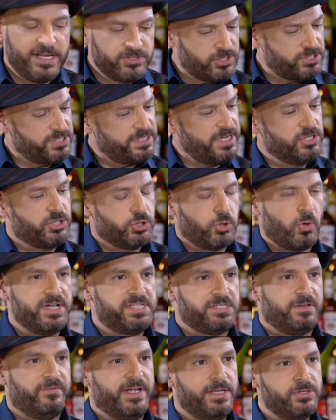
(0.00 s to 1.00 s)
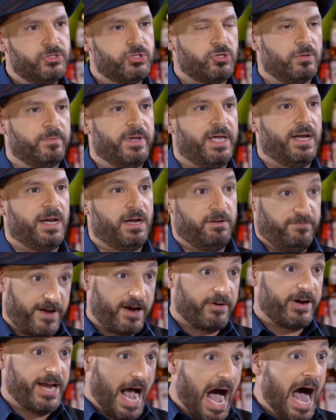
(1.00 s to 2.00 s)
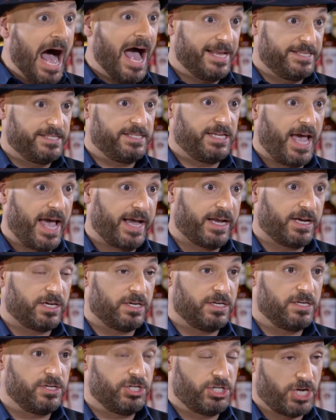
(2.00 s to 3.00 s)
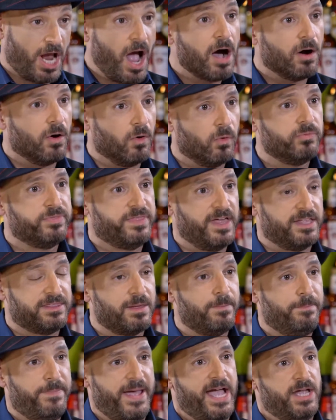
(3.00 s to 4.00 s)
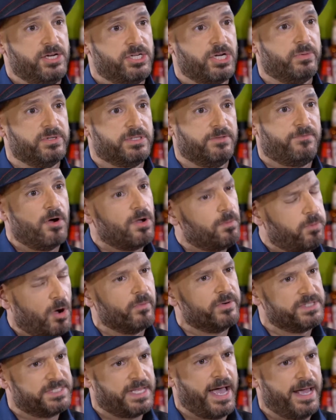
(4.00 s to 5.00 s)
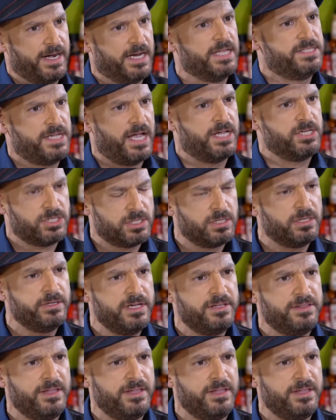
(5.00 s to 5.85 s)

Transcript: interesting choice of instrument in a very high tech show that the banjo was the focal point. Was that intentional? Do